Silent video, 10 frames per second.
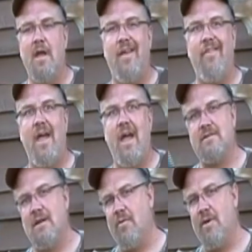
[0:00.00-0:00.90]
And
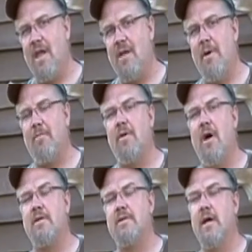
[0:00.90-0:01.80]
that's how we came up with
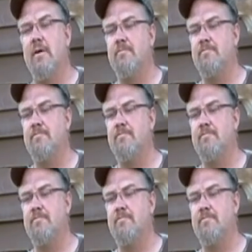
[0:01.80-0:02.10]
Hot Tail.